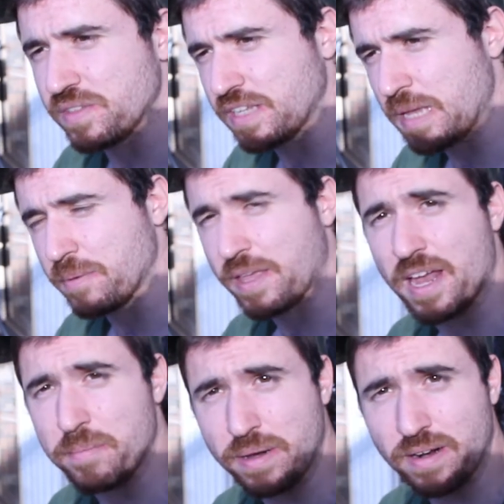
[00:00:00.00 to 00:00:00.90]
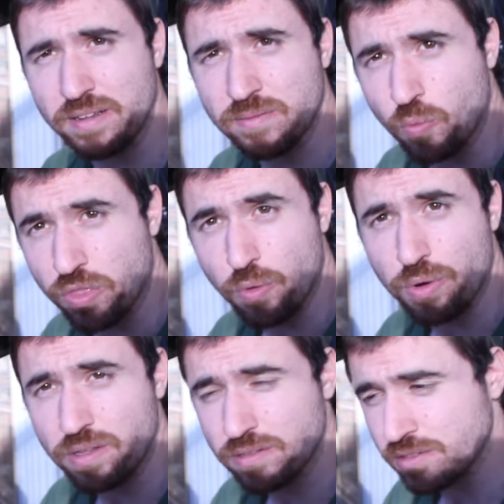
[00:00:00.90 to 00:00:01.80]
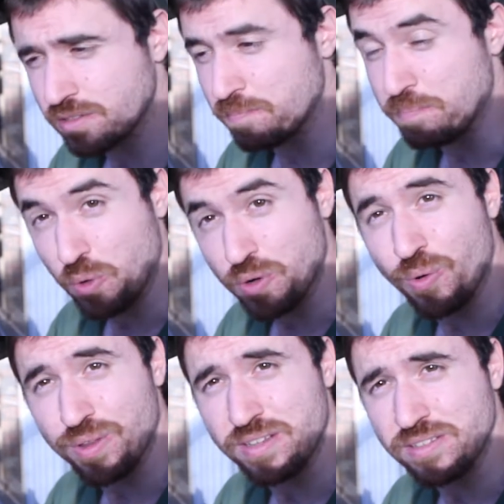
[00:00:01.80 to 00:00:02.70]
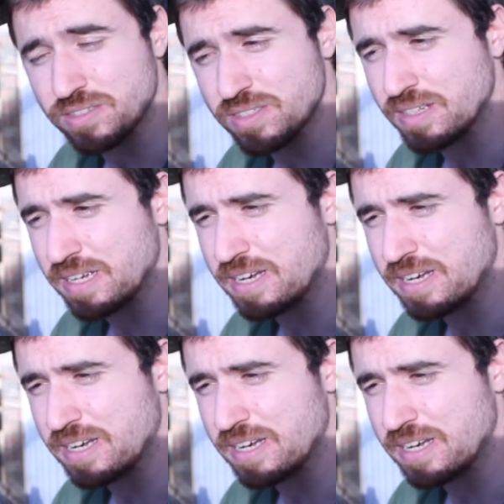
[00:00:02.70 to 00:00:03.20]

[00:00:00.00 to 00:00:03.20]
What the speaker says: keep accountability with an audience, build an audience,